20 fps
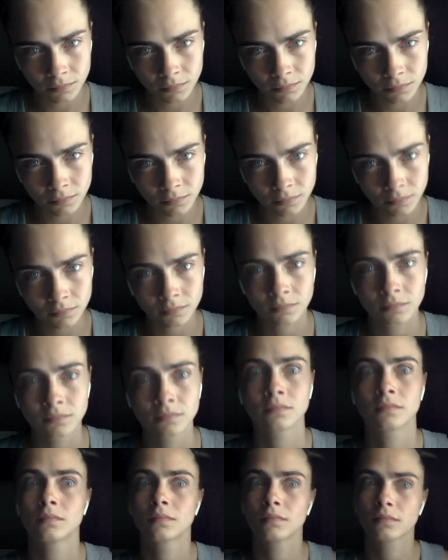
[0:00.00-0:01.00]
to visit
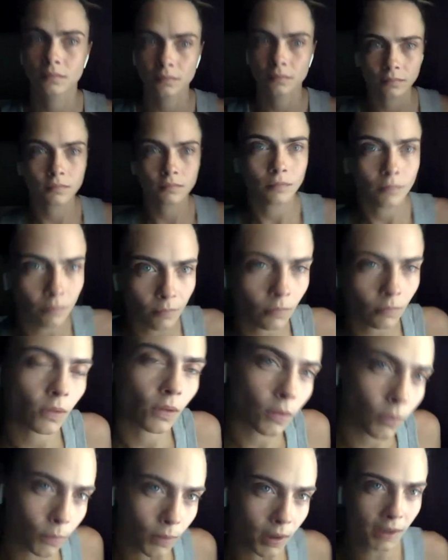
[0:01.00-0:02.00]
the factories where
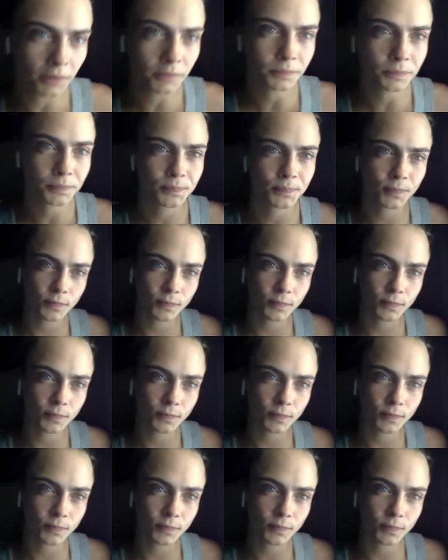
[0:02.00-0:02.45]
our stuff is